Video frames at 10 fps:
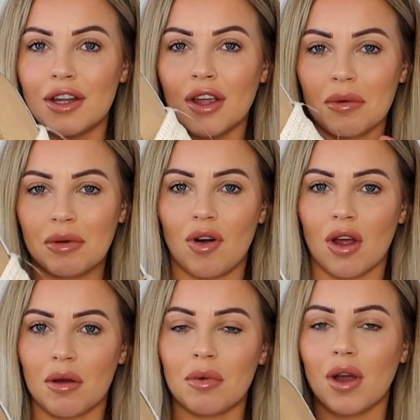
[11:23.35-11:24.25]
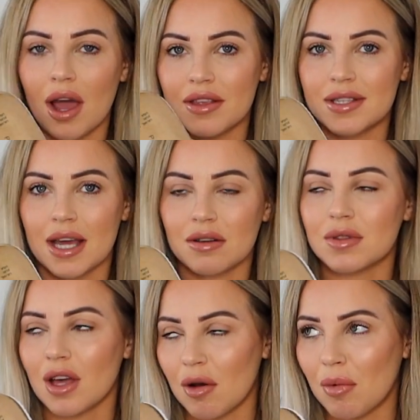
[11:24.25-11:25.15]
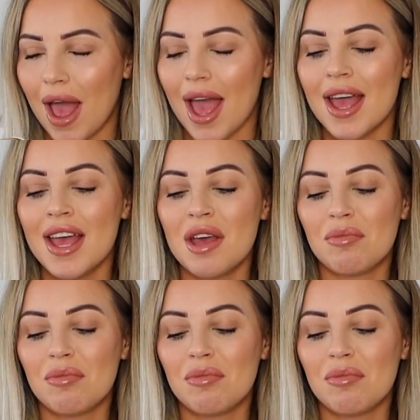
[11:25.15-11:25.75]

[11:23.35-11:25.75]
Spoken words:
Don't get me wrong, I will get other sandals that I wear,